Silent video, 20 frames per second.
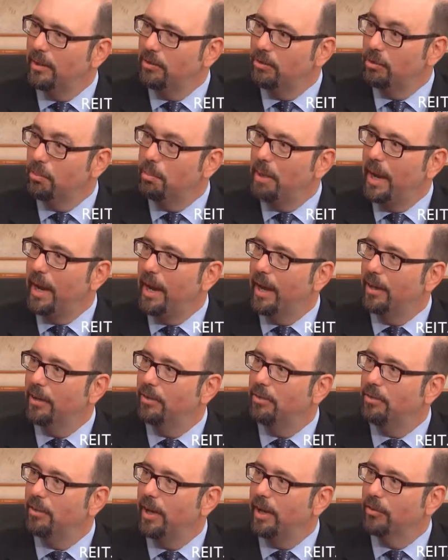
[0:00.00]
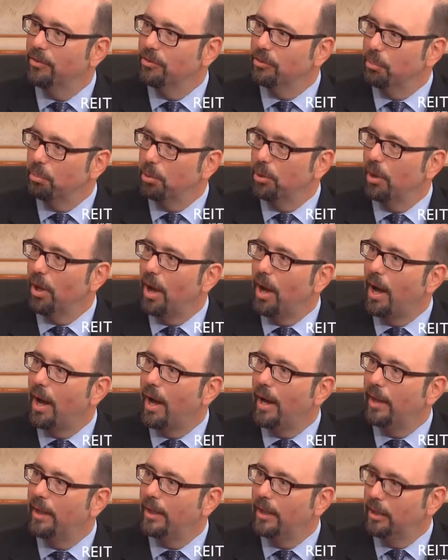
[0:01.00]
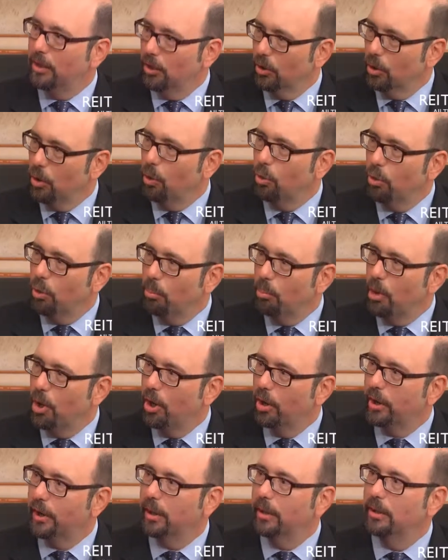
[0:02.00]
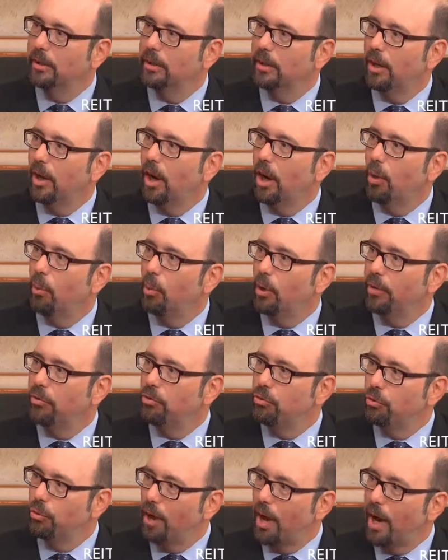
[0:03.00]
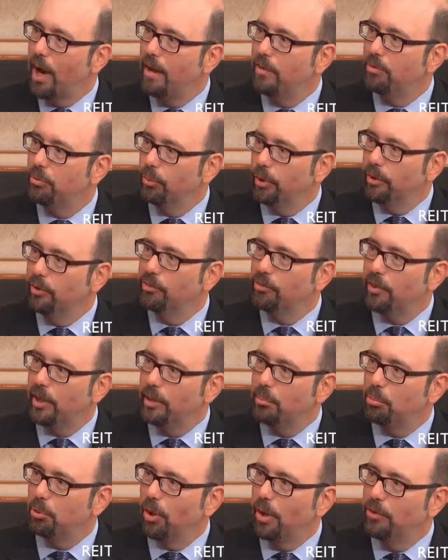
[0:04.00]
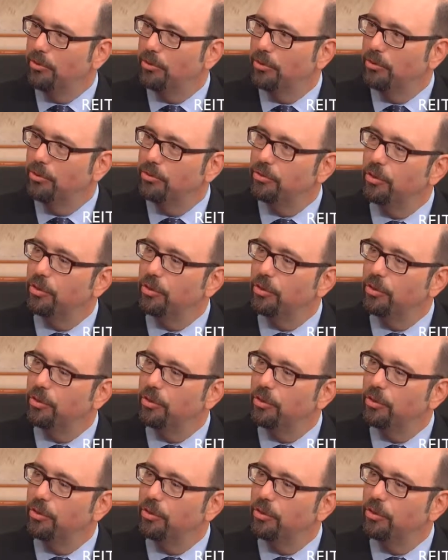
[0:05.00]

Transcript: demand and supply in a local market are what drive real estate prices.